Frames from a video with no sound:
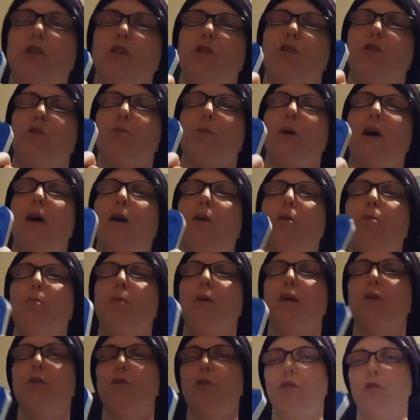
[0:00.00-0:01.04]
as well,
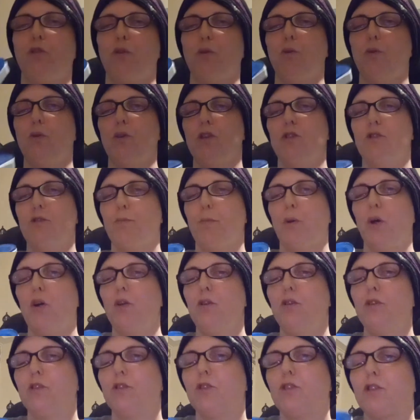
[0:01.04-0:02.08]
pill storage
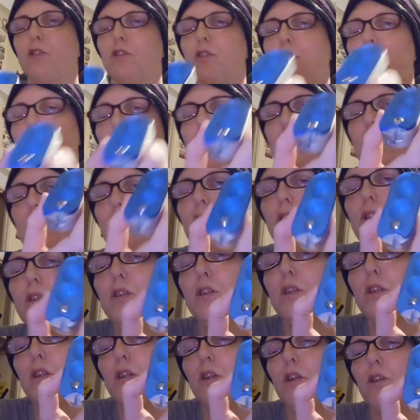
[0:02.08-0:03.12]
box,
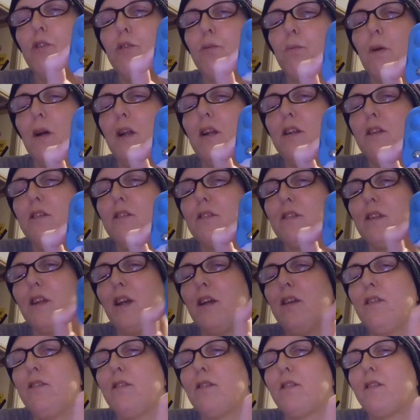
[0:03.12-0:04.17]
as well as
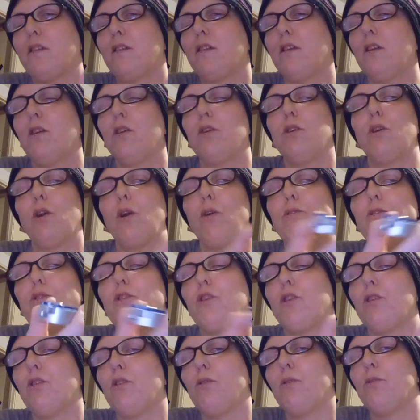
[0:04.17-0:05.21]
this, go
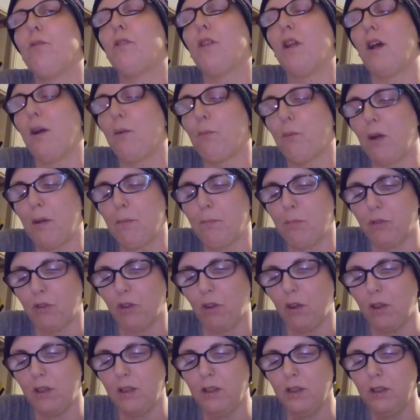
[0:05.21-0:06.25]
to their
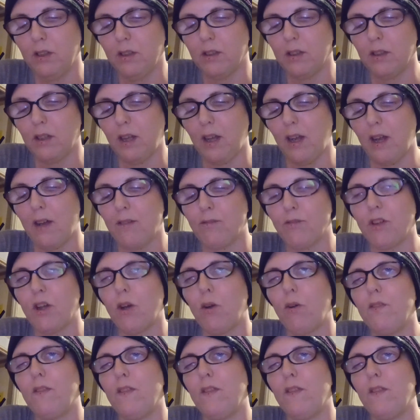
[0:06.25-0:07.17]
website, they have it on